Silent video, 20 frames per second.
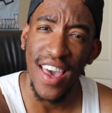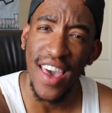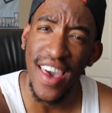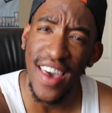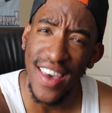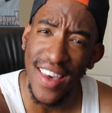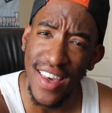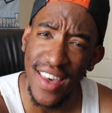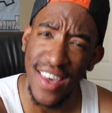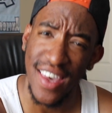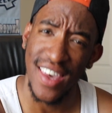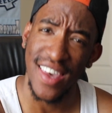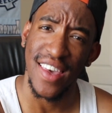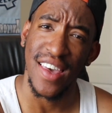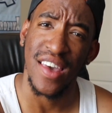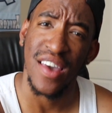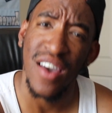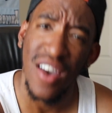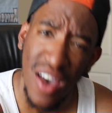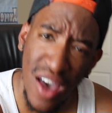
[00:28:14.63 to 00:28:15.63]
Hey.
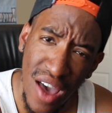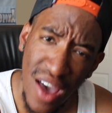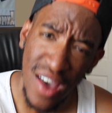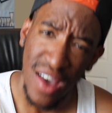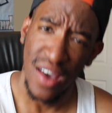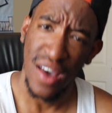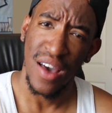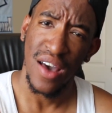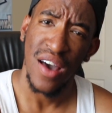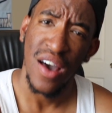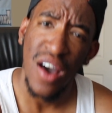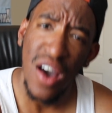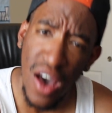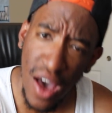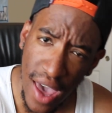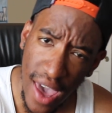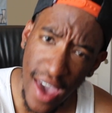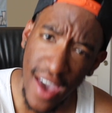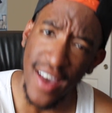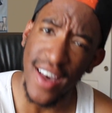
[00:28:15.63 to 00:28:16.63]

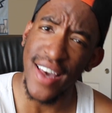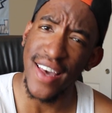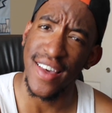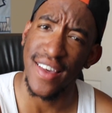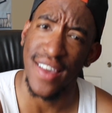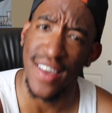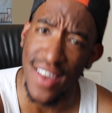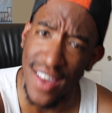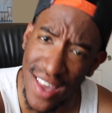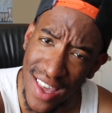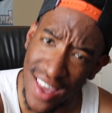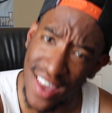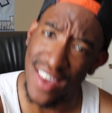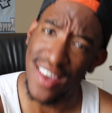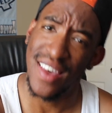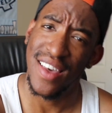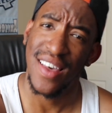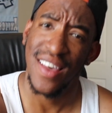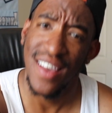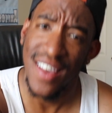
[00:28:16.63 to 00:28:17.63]

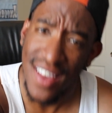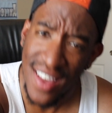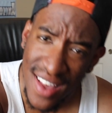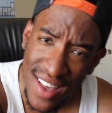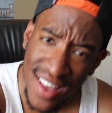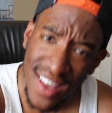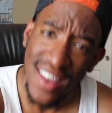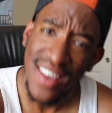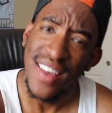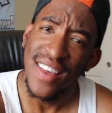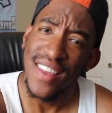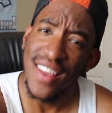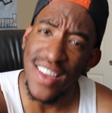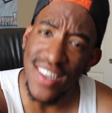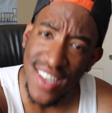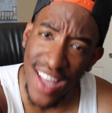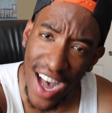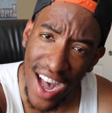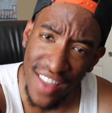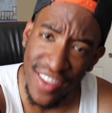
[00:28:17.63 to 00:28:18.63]
Hey.
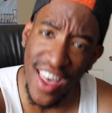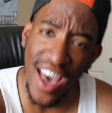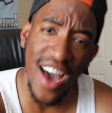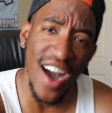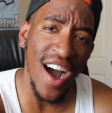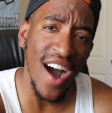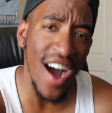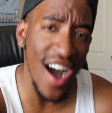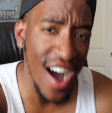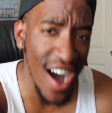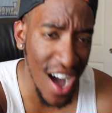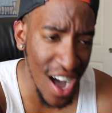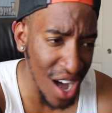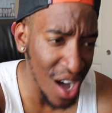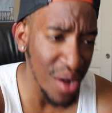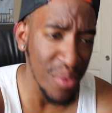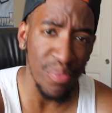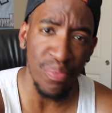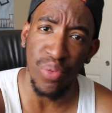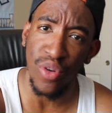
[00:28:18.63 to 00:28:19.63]
This got that
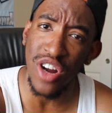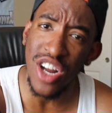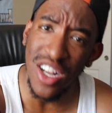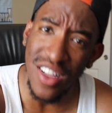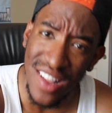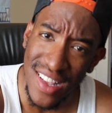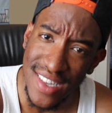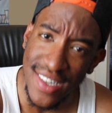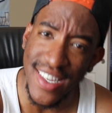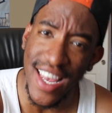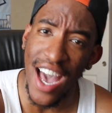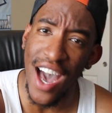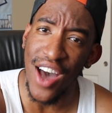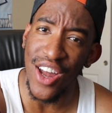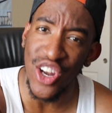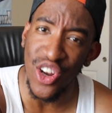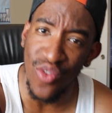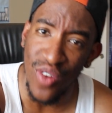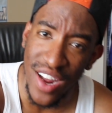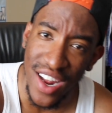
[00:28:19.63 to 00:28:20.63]
Brooklyn
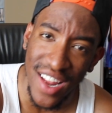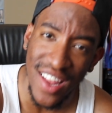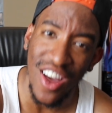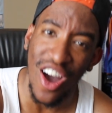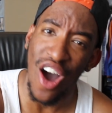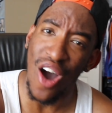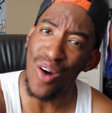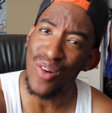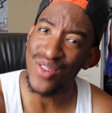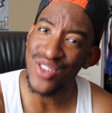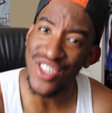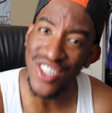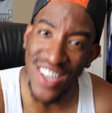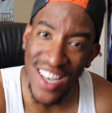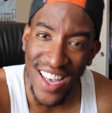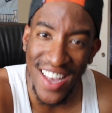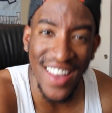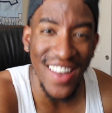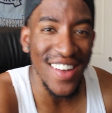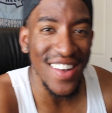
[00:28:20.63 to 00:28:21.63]
sound to it. Oh,
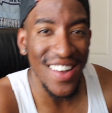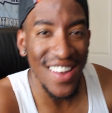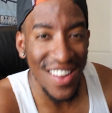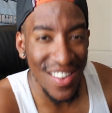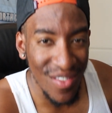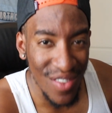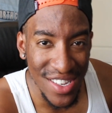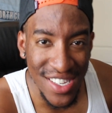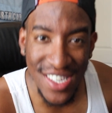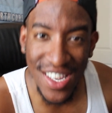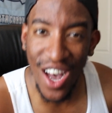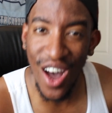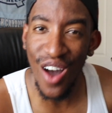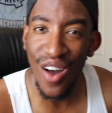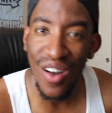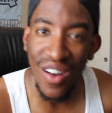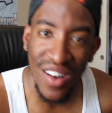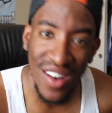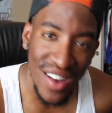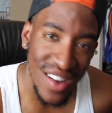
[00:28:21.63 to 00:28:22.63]
shit. What's
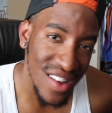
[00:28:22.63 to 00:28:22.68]
up?